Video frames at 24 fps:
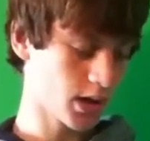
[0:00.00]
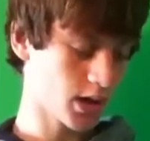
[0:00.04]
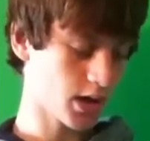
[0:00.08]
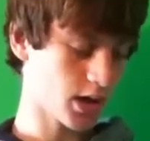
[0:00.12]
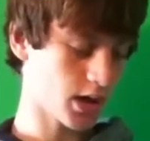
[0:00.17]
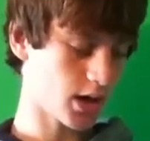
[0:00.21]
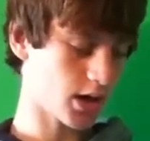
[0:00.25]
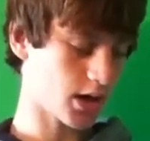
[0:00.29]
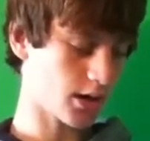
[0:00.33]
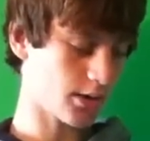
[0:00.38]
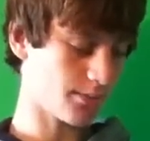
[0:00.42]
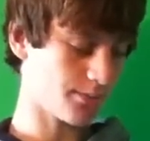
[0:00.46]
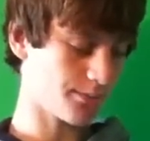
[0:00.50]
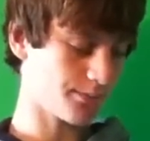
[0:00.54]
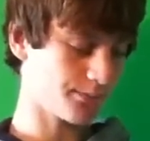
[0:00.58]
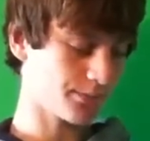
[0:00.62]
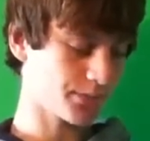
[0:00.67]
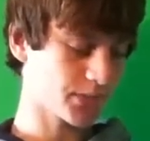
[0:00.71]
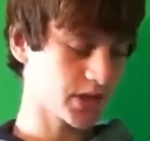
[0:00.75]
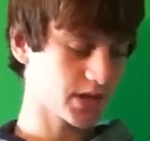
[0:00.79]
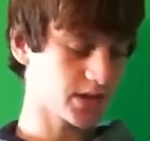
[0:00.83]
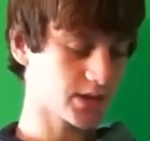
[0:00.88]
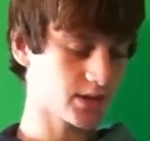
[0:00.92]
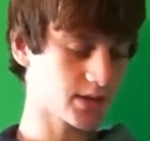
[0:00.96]
Um,
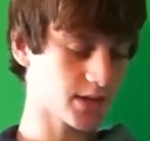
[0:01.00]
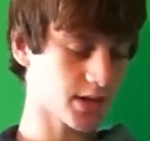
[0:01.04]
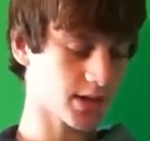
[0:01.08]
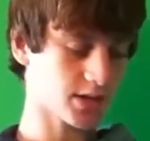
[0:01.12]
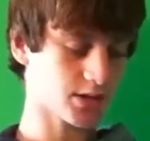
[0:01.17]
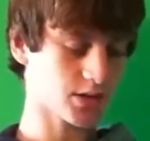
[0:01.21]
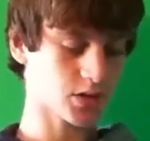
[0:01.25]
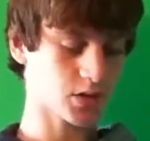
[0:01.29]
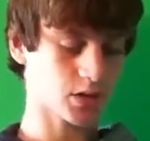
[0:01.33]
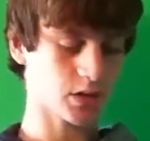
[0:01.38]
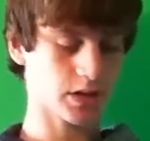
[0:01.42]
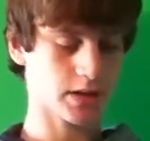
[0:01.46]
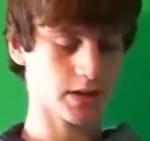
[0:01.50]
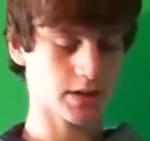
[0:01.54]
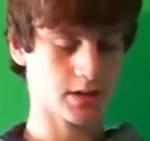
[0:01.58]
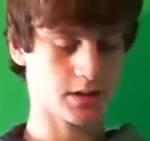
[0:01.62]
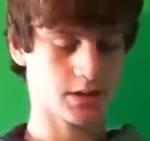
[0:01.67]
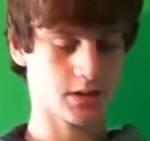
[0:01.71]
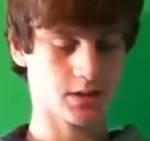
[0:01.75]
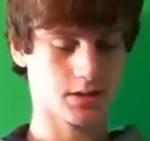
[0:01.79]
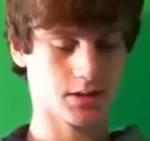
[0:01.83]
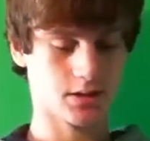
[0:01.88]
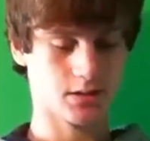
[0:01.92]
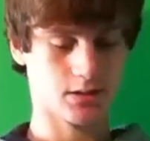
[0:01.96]
it's got sort of
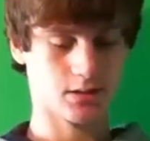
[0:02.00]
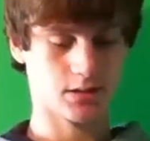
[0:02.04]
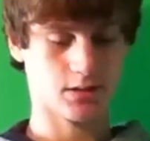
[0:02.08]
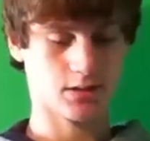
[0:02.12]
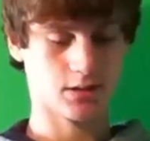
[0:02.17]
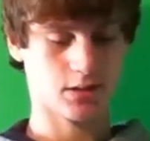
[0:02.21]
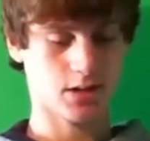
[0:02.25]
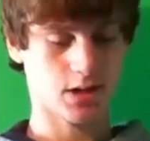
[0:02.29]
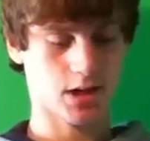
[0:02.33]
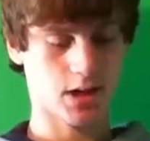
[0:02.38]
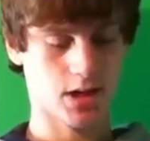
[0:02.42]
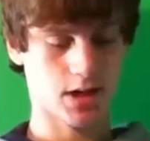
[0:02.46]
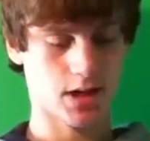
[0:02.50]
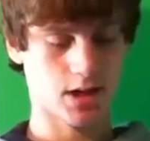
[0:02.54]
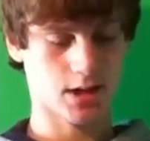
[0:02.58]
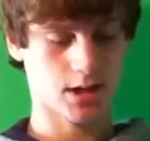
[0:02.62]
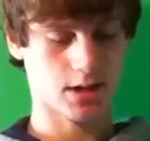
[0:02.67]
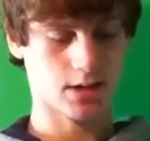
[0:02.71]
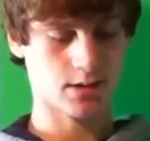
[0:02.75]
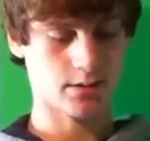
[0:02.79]
this uh,